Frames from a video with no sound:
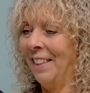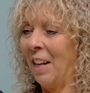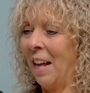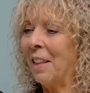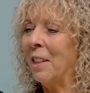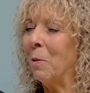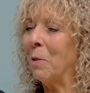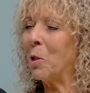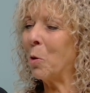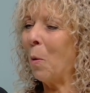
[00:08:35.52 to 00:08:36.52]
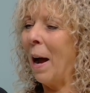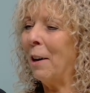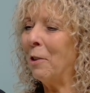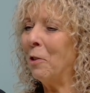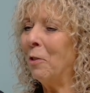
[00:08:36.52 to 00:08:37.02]
I think there was
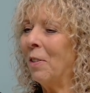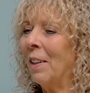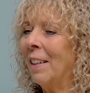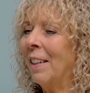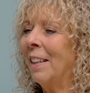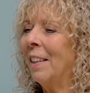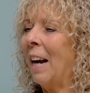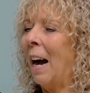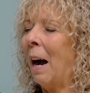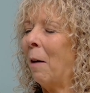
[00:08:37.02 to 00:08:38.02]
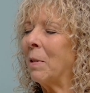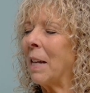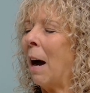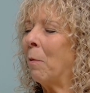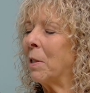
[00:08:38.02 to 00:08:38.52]
12, I
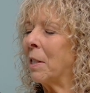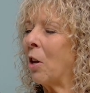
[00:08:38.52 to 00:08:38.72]
was